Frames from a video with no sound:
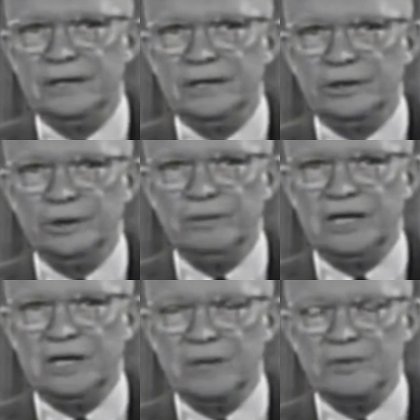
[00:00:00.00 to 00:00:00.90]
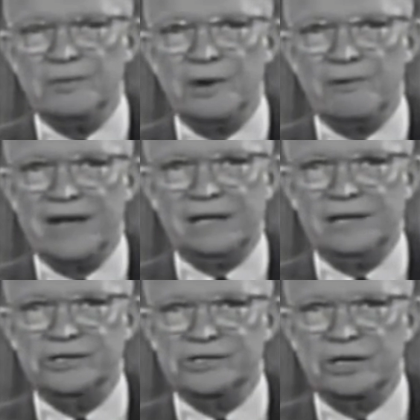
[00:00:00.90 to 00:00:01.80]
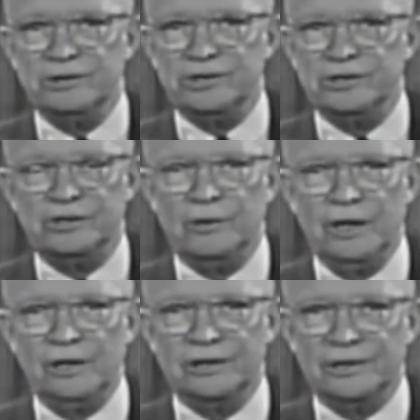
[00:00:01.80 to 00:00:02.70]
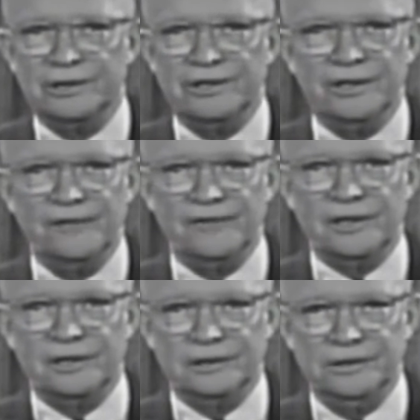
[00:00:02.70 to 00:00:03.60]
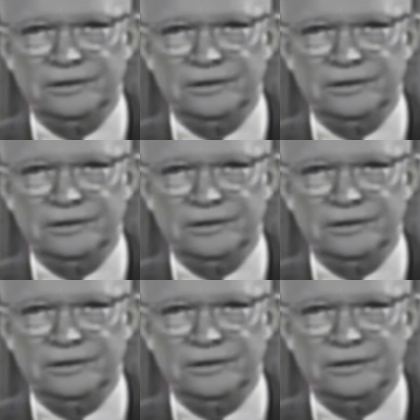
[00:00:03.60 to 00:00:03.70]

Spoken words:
could become the miraculous solution to all current difficulties.